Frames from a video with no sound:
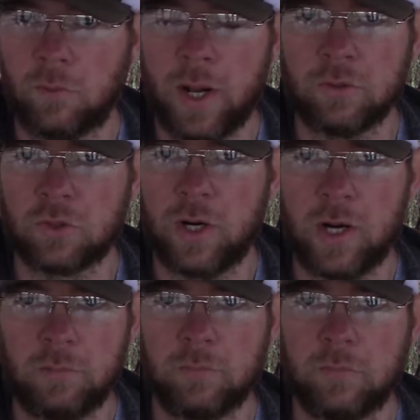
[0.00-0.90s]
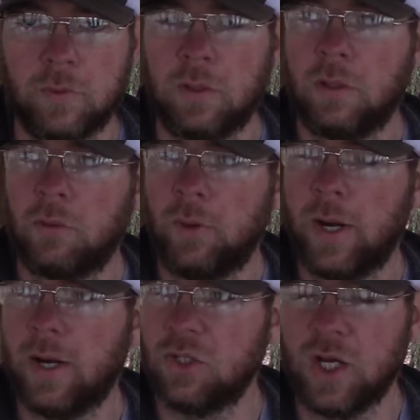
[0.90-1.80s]
rattle trap,
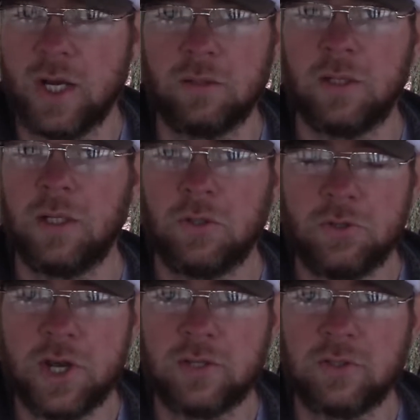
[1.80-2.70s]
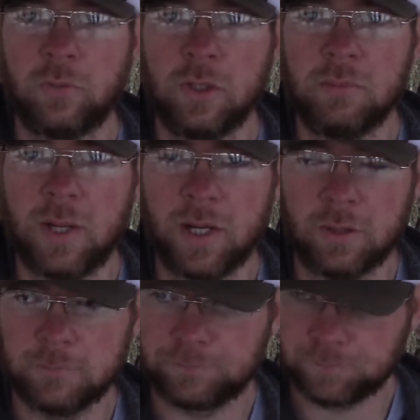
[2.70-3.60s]
red eye shad, doesn't really
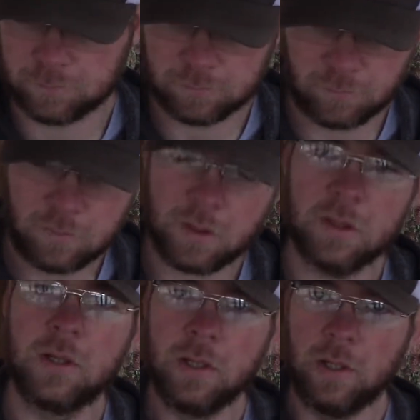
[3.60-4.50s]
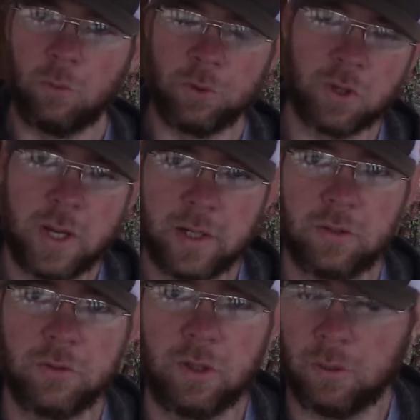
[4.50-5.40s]
matter. When they're laying
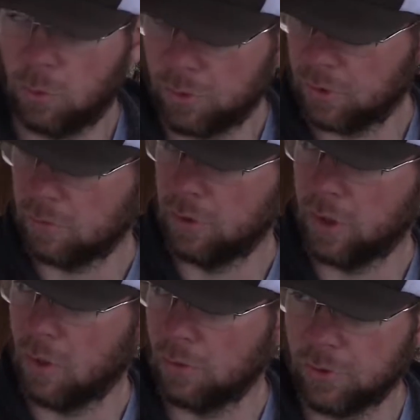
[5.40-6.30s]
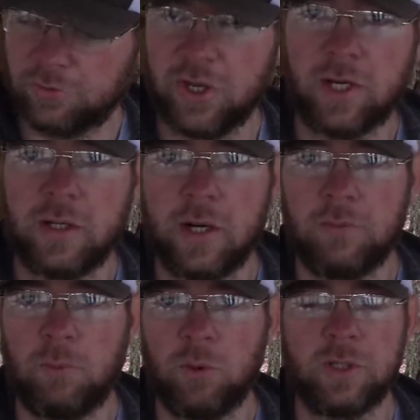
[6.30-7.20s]
on on those secondary
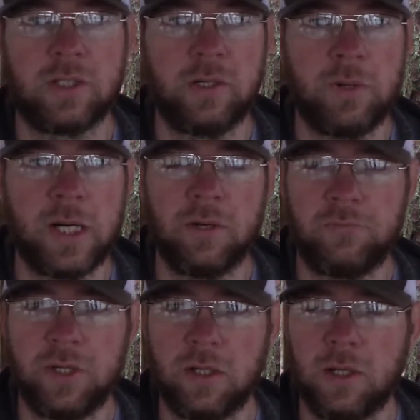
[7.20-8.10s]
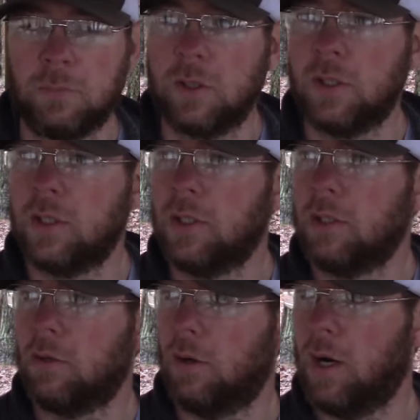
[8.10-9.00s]
points, getting ready to feed up
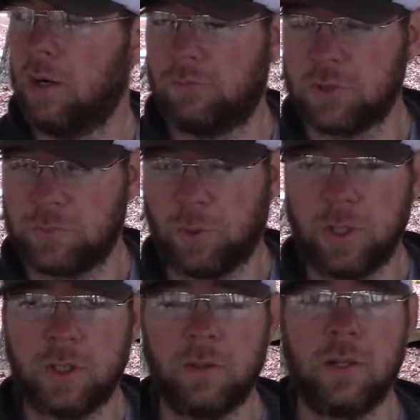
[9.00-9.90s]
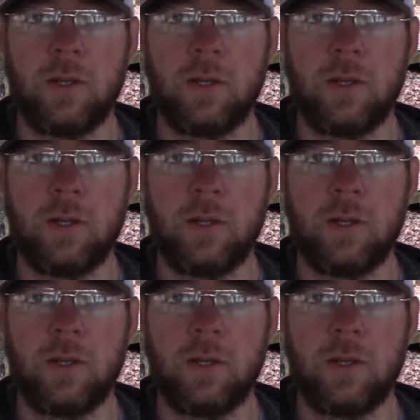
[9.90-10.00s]
for spring,